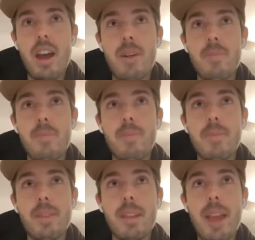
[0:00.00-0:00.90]

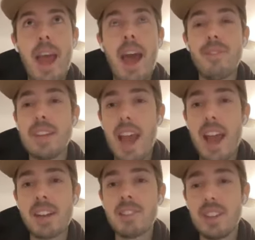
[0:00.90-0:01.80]
um, having
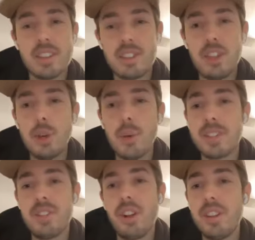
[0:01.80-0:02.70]
access to U
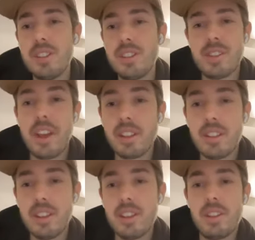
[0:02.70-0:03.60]
S dollars. Like
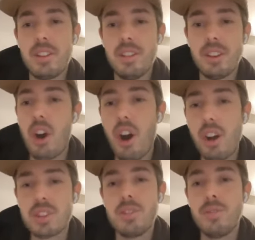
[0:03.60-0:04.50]
the, the
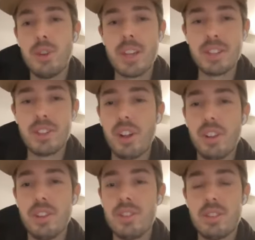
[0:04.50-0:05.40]
cost of U S
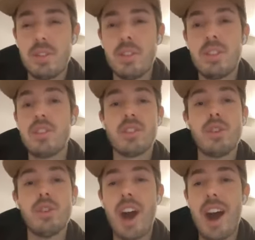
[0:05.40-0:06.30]
dollars is
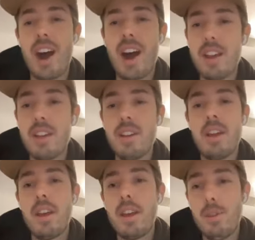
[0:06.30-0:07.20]
just too high
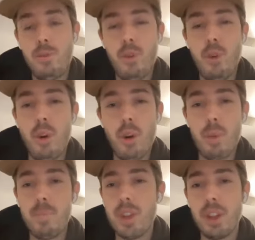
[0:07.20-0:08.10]

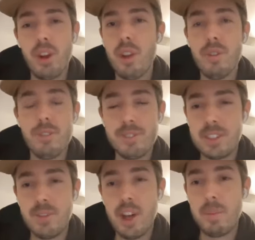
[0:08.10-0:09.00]
for a lot of
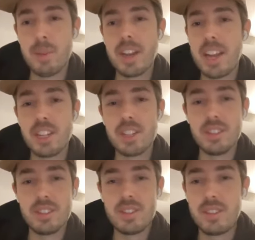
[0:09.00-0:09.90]
developing
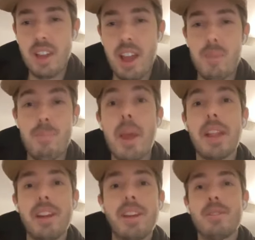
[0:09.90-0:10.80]
nations, uh,
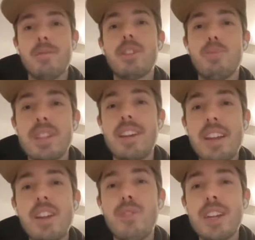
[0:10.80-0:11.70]
like sp-
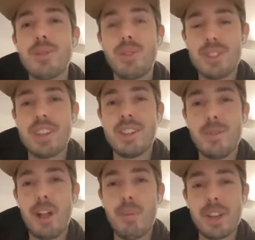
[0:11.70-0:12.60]
individuals in
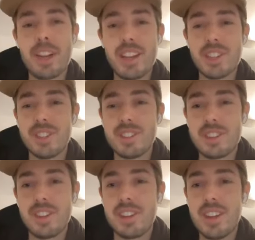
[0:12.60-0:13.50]
developing nations
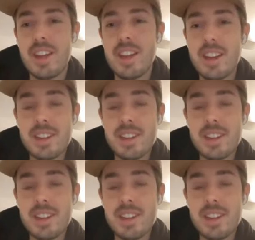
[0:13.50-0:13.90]
to